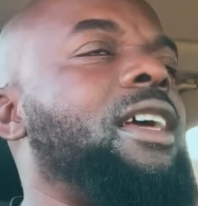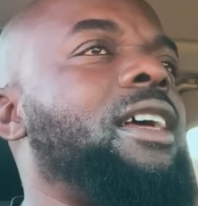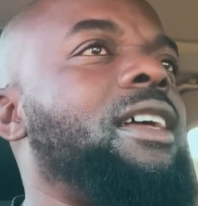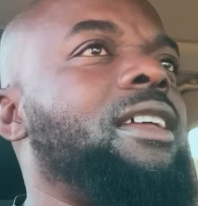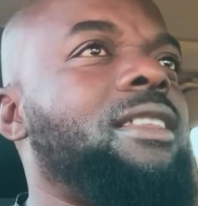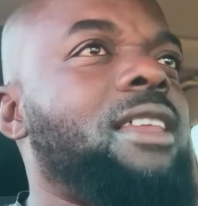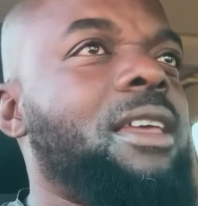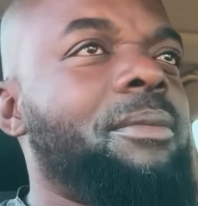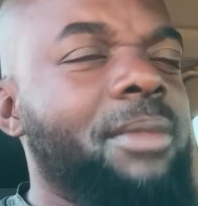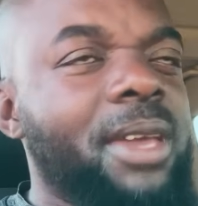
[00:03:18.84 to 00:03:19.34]

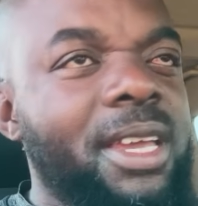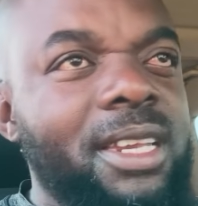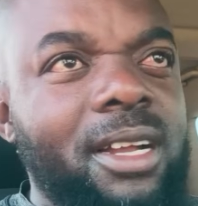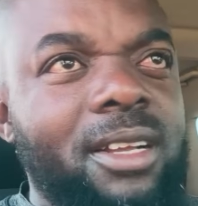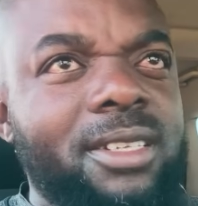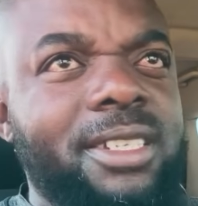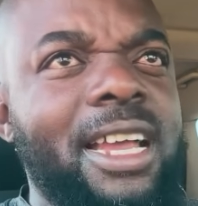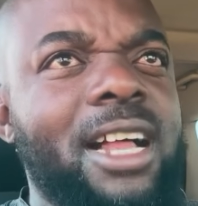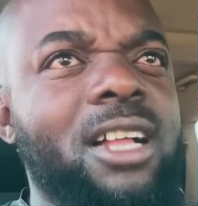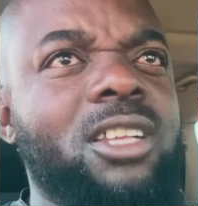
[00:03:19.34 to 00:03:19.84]
They made our
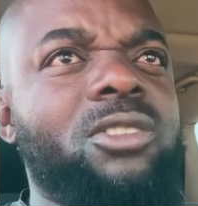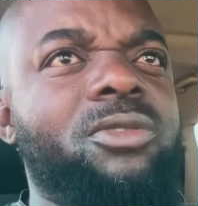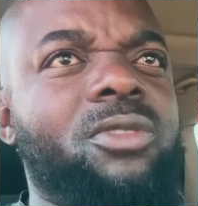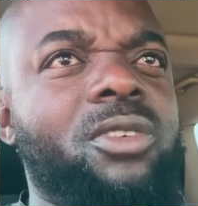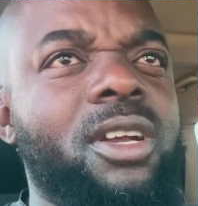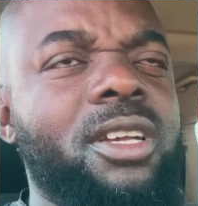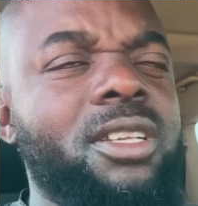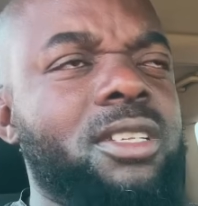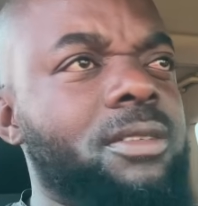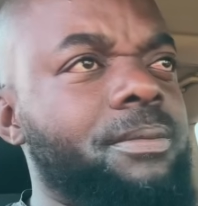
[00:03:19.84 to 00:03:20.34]
tiles for
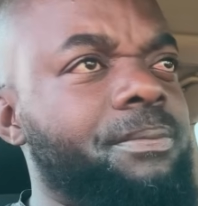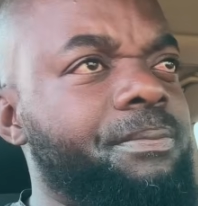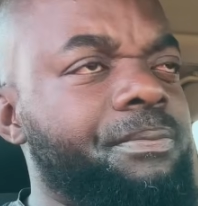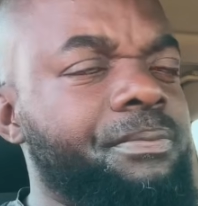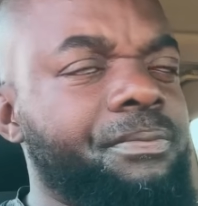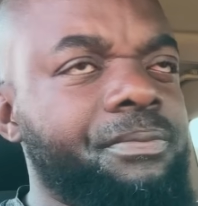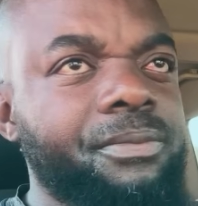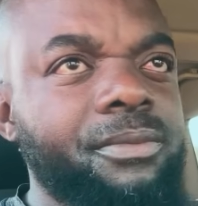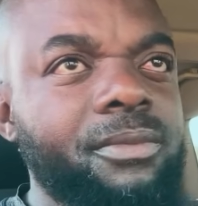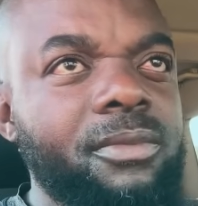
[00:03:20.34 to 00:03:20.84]
us,
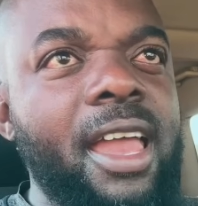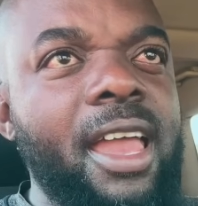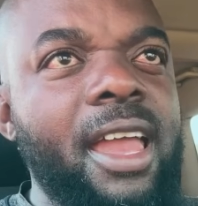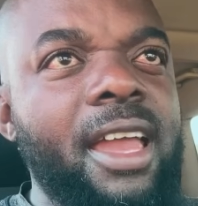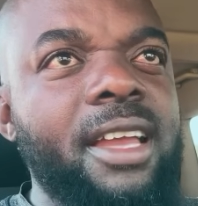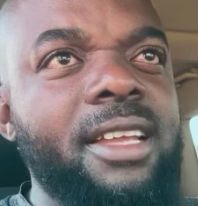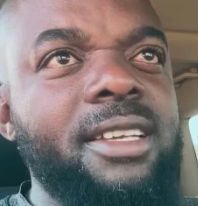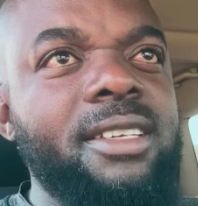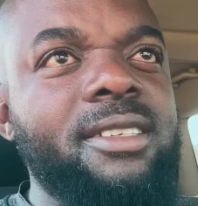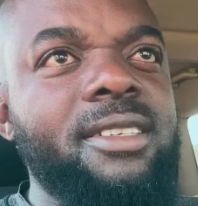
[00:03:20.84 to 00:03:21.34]

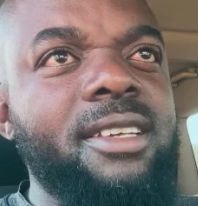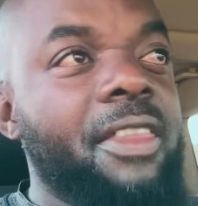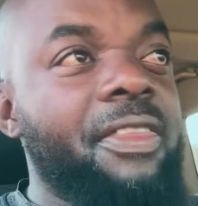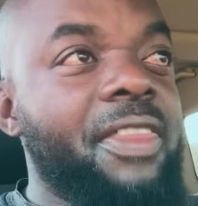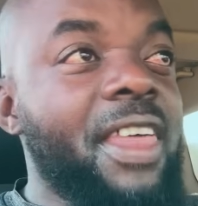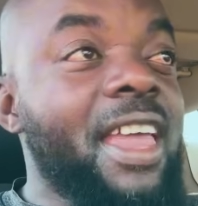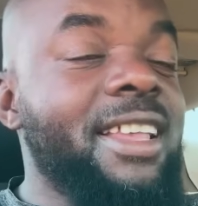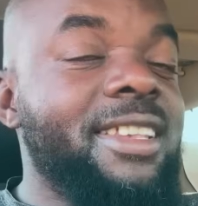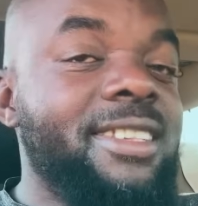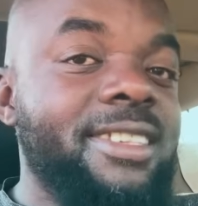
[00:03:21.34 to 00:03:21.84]
and
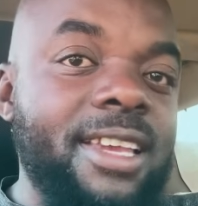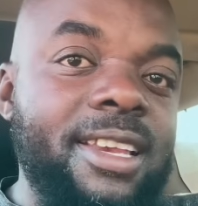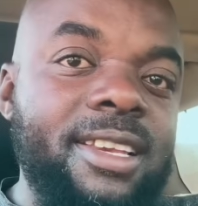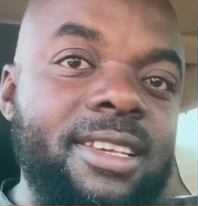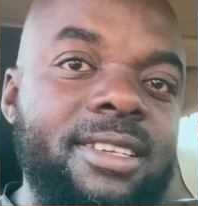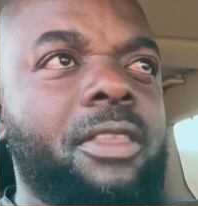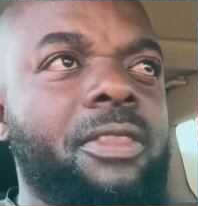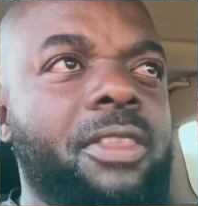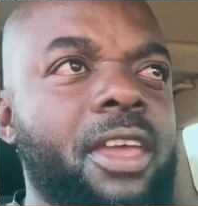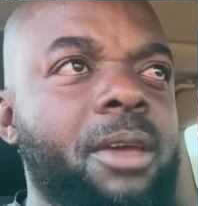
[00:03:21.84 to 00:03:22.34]
they
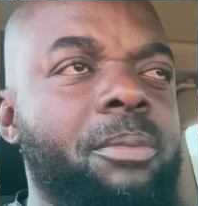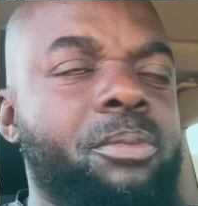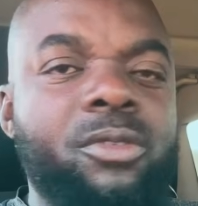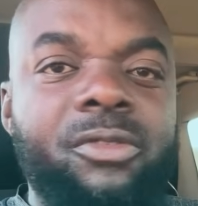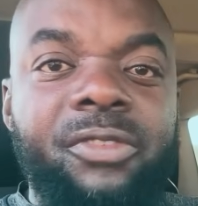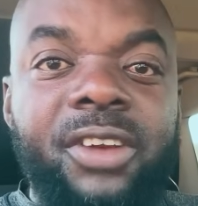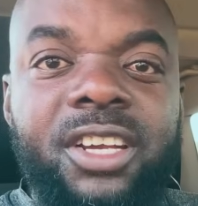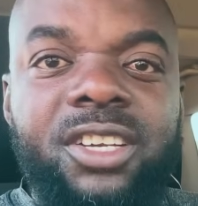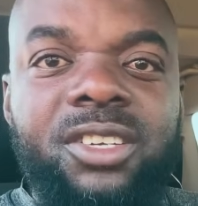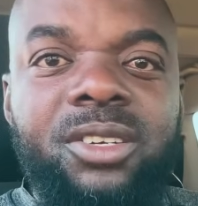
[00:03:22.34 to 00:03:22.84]
sent their
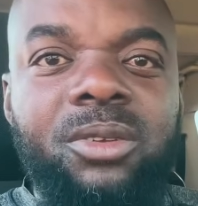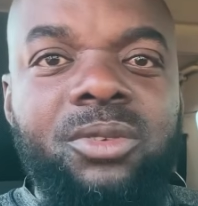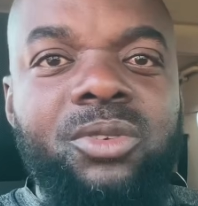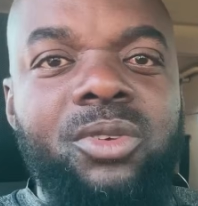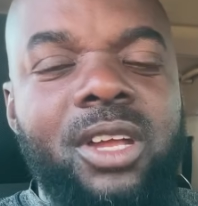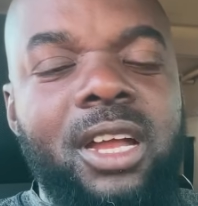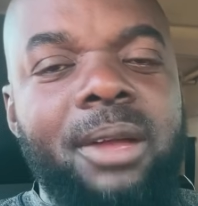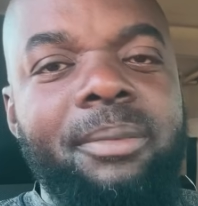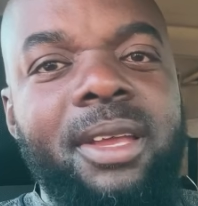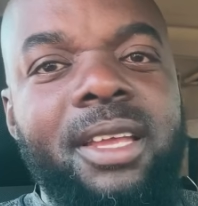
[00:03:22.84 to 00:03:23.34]
professional to
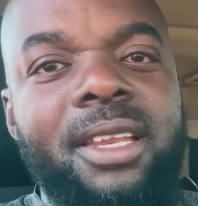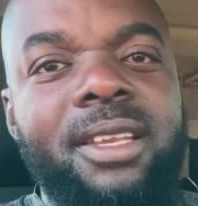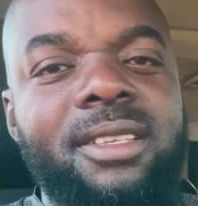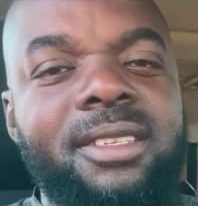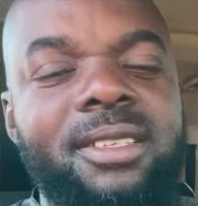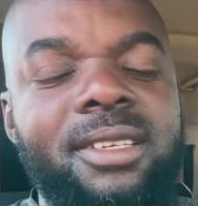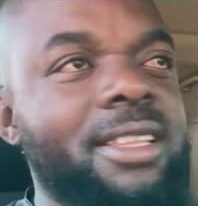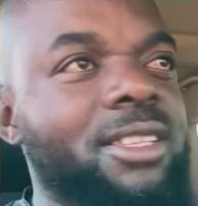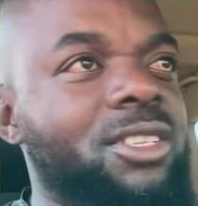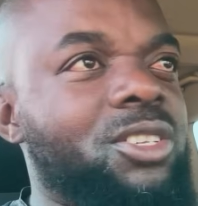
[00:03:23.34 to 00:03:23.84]
come
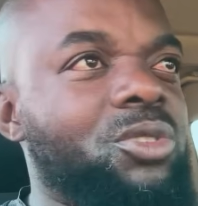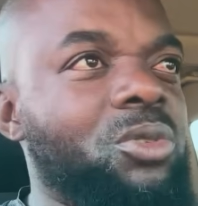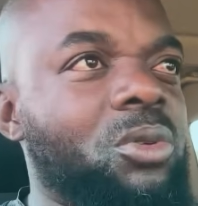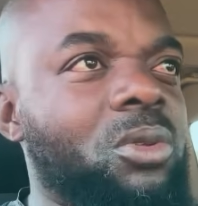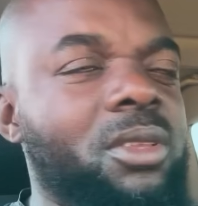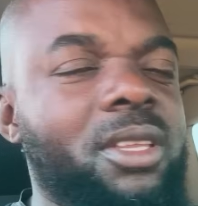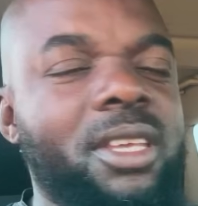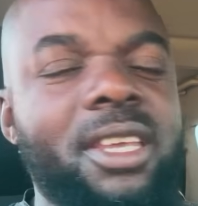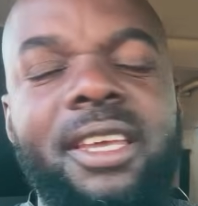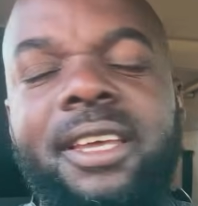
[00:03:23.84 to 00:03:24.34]
and
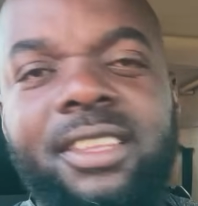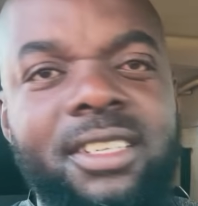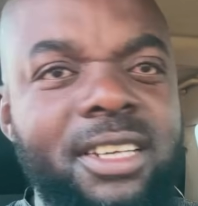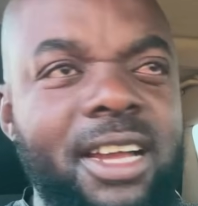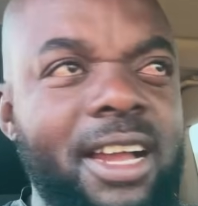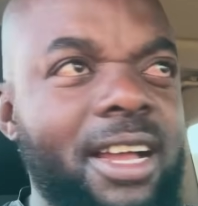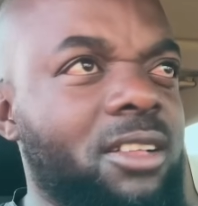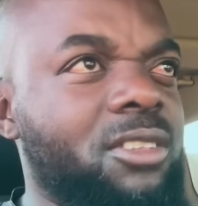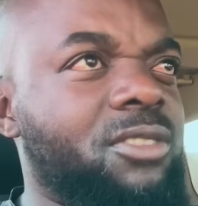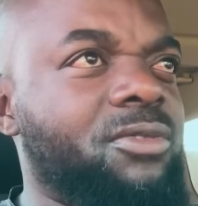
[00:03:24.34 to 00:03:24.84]
install the
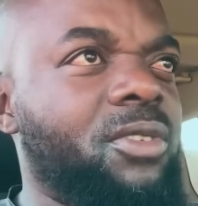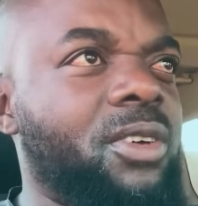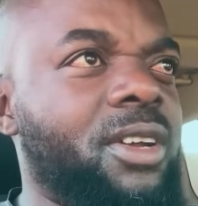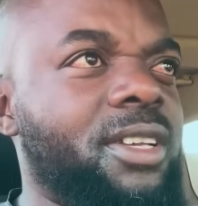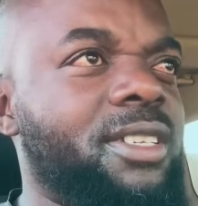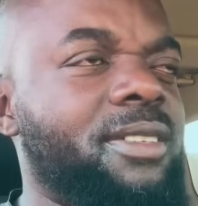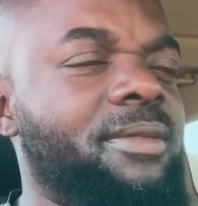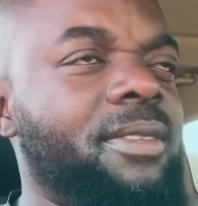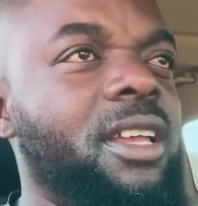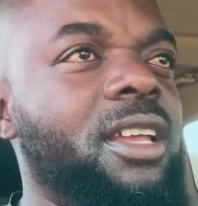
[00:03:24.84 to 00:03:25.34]
tiles for
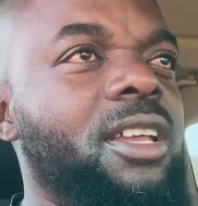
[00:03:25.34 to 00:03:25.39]
us.